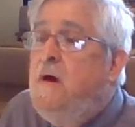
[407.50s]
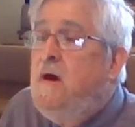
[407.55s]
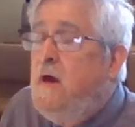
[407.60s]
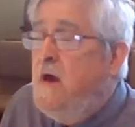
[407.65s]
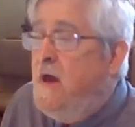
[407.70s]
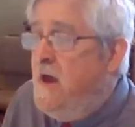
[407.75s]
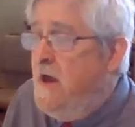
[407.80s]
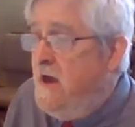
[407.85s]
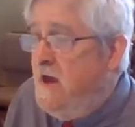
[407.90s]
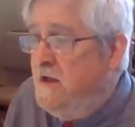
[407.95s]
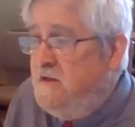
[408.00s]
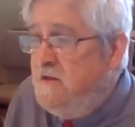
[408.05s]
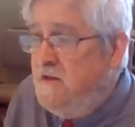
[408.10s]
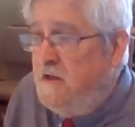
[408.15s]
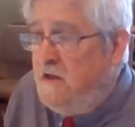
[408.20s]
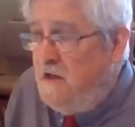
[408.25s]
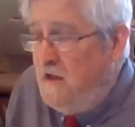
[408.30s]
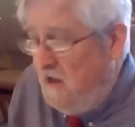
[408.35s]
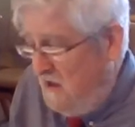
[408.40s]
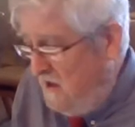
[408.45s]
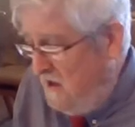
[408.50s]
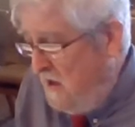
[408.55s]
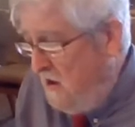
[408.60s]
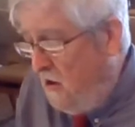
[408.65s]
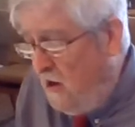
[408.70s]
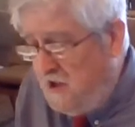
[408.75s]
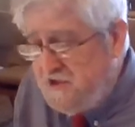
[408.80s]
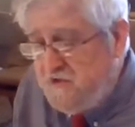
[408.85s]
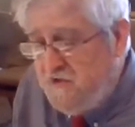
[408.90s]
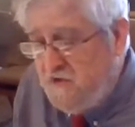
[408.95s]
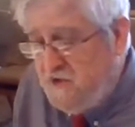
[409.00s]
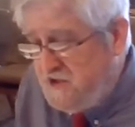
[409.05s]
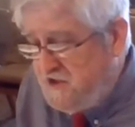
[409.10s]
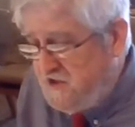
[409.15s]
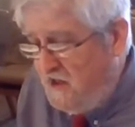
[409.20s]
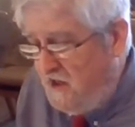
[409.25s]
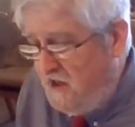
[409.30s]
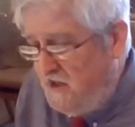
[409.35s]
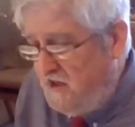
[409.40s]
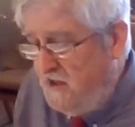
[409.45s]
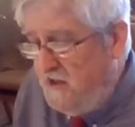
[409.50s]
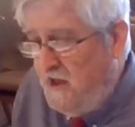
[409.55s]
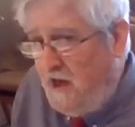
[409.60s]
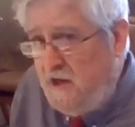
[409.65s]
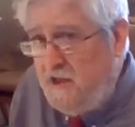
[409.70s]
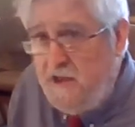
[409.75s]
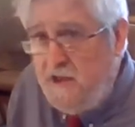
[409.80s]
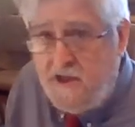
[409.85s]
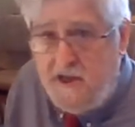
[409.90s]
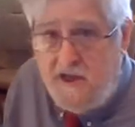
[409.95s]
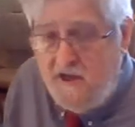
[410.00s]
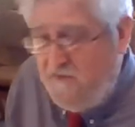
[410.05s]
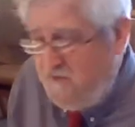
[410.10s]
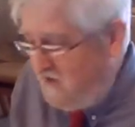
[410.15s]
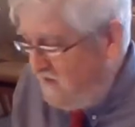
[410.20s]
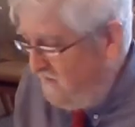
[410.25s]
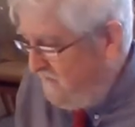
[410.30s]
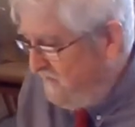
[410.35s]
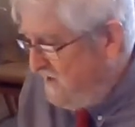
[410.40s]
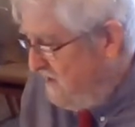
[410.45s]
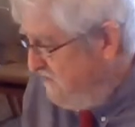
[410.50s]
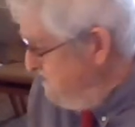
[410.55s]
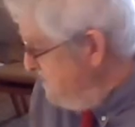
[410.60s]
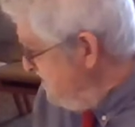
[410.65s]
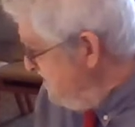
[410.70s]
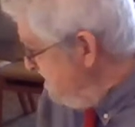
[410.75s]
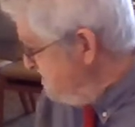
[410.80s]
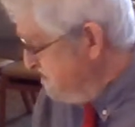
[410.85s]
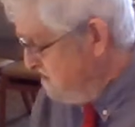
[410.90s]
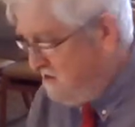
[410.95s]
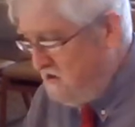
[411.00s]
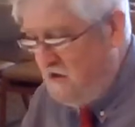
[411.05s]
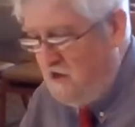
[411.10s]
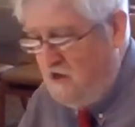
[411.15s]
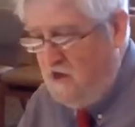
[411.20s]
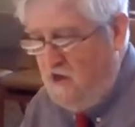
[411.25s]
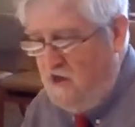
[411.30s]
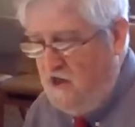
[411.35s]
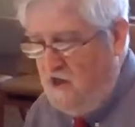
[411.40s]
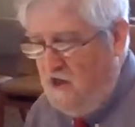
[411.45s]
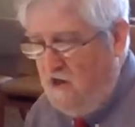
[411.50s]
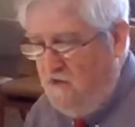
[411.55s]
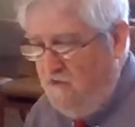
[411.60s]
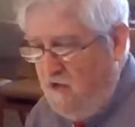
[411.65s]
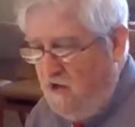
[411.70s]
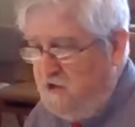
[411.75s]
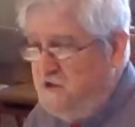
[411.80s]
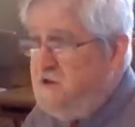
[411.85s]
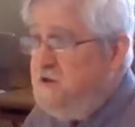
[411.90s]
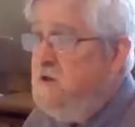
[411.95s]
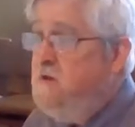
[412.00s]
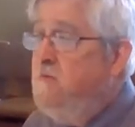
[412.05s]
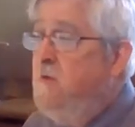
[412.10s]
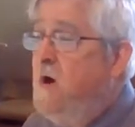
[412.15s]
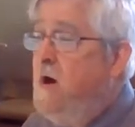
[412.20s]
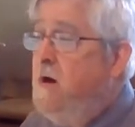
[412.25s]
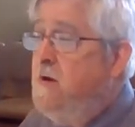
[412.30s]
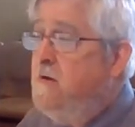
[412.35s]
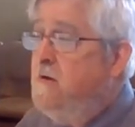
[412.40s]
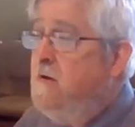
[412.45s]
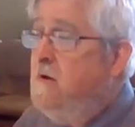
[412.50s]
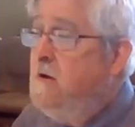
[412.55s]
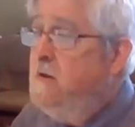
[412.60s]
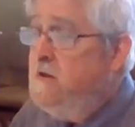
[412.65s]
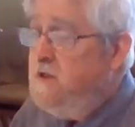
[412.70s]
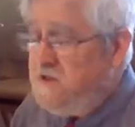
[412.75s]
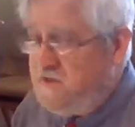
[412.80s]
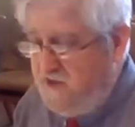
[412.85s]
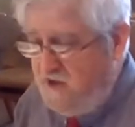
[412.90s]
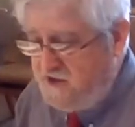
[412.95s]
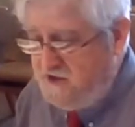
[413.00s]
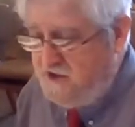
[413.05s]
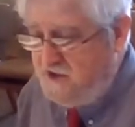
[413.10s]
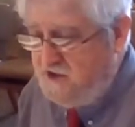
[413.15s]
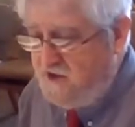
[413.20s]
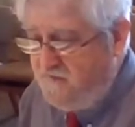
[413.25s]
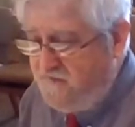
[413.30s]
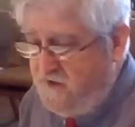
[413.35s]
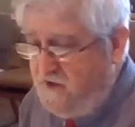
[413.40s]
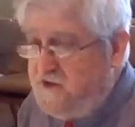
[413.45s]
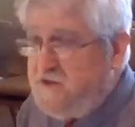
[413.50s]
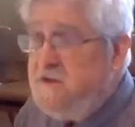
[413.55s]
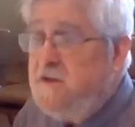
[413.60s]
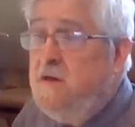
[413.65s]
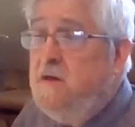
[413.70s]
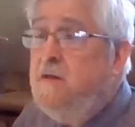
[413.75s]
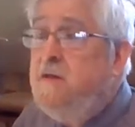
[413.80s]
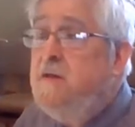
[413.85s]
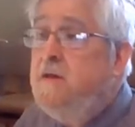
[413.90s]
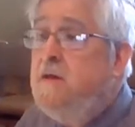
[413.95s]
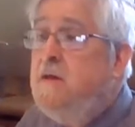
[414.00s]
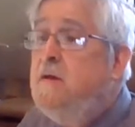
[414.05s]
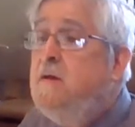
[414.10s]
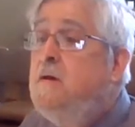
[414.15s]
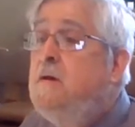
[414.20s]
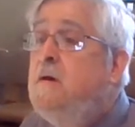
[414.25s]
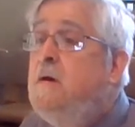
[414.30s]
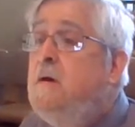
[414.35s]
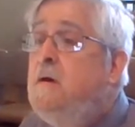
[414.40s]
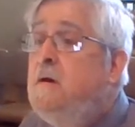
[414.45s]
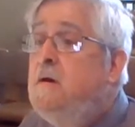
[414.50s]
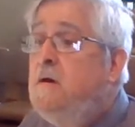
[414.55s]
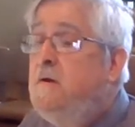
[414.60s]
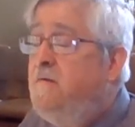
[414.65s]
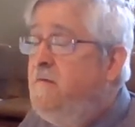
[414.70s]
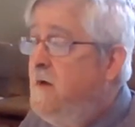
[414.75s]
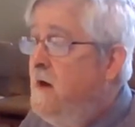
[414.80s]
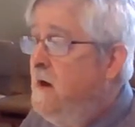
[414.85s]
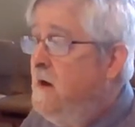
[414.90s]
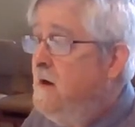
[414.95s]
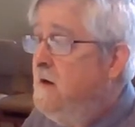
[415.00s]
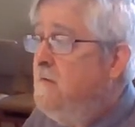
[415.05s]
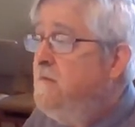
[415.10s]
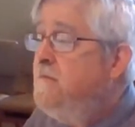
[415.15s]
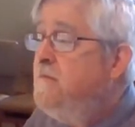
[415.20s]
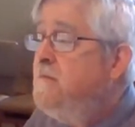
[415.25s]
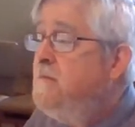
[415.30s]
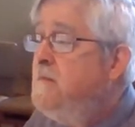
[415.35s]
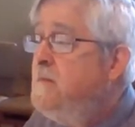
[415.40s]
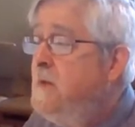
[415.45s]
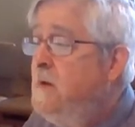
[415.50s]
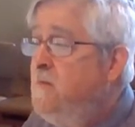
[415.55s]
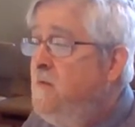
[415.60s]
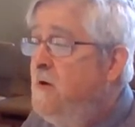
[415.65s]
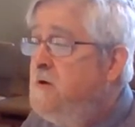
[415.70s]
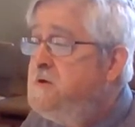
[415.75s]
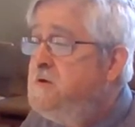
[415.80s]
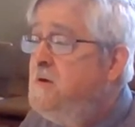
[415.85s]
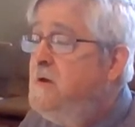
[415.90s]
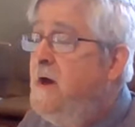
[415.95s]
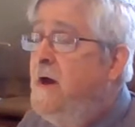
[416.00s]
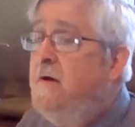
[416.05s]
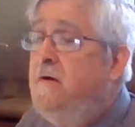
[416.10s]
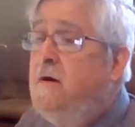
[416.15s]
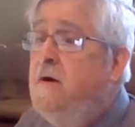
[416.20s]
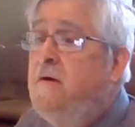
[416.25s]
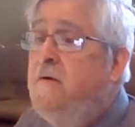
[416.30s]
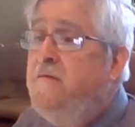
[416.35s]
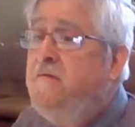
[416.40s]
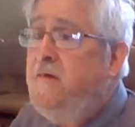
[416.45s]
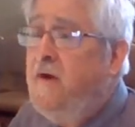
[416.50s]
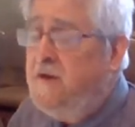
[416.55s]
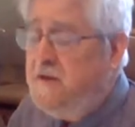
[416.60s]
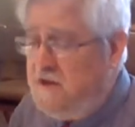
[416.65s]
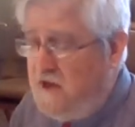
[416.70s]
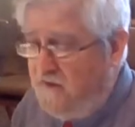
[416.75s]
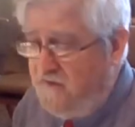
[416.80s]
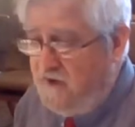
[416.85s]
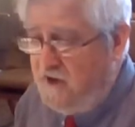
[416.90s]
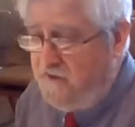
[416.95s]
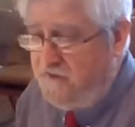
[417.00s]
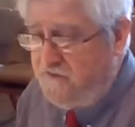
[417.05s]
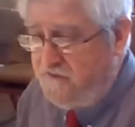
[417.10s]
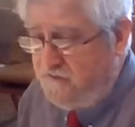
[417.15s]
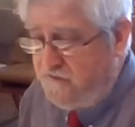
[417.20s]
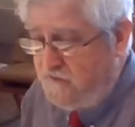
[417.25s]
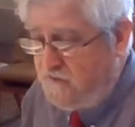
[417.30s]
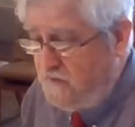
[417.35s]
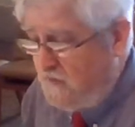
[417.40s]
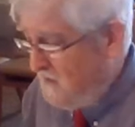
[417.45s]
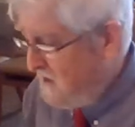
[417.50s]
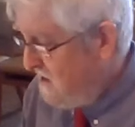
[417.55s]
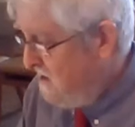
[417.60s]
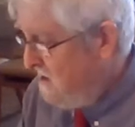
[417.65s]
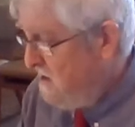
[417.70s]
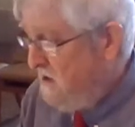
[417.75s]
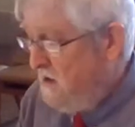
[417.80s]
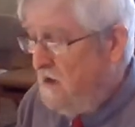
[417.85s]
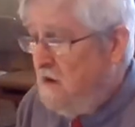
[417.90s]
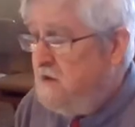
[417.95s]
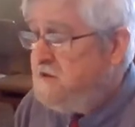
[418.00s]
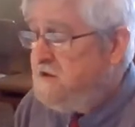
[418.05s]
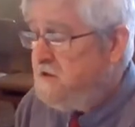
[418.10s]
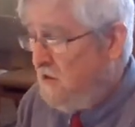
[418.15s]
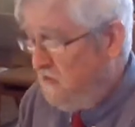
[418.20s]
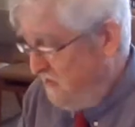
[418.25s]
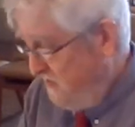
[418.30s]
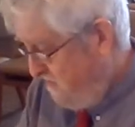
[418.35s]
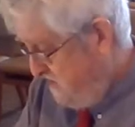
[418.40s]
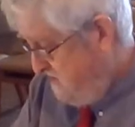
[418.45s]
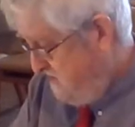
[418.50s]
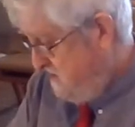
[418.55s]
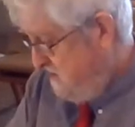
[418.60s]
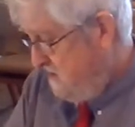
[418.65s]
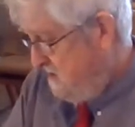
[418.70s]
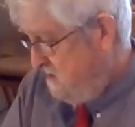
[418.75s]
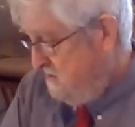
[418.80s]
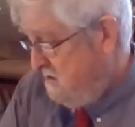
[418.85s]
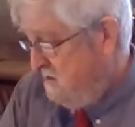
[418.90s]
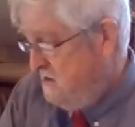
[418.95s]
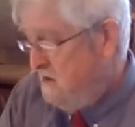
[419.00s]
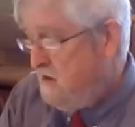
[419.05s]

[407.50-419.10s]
and it also is set not in the key of B flat major, but G minor. This makes a difference in the emotional effect of it. So we begin,